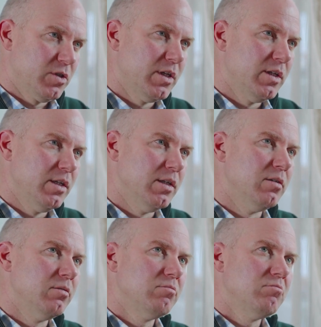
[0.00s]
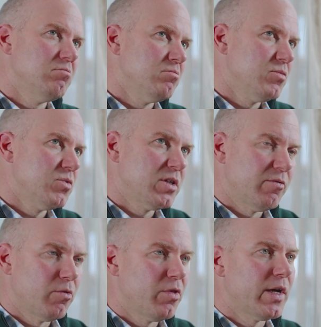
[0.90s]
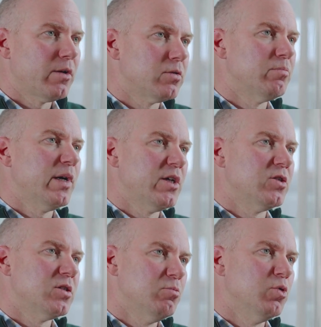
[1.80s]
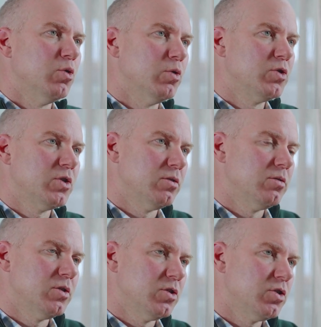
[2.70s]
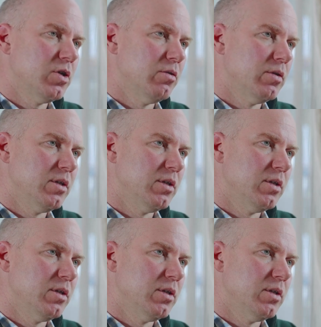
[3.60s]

They needed several thousand patients more to show a